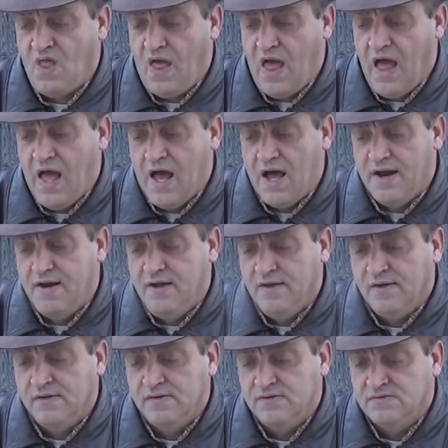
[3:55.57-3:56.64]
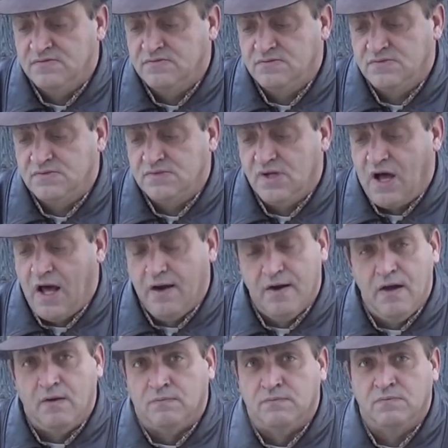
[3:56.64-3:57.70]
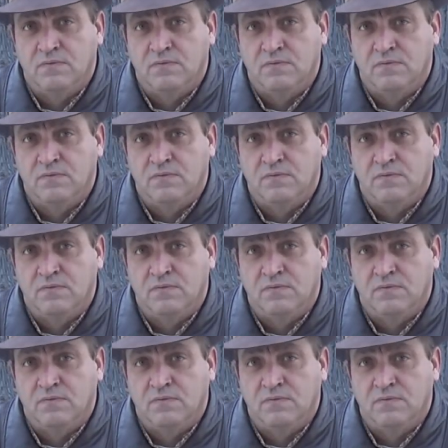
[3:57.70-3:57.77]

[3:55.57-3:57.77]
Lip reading: And I don't know.